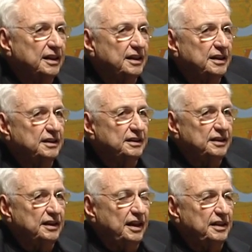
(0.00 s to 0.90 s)
uh,
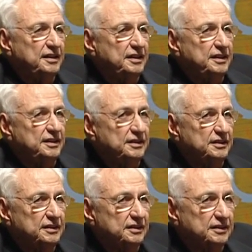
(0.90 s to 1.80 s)
and the
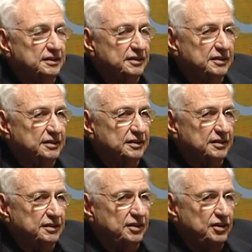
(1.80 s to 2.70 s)

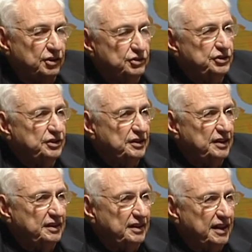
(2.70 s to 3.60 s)
the notion
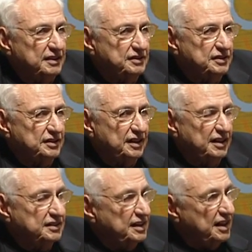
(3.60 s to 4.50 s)
that that's
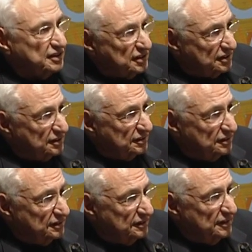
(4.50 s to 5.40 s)
excess
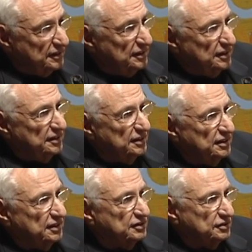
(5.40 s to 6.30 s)

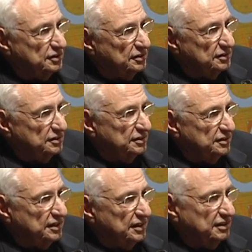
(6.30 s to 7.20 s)
is
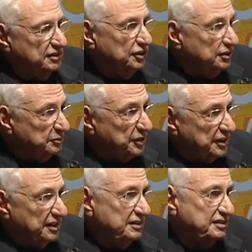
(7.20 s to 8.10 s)
it could
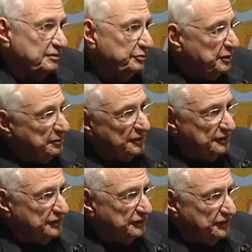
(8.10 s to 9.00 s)
be, and some people
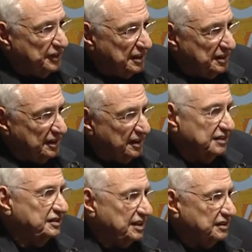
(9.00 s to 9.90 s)
have done
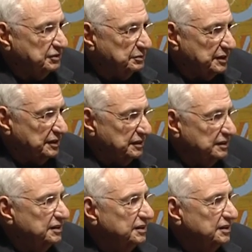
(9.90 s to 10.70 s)
excess with it.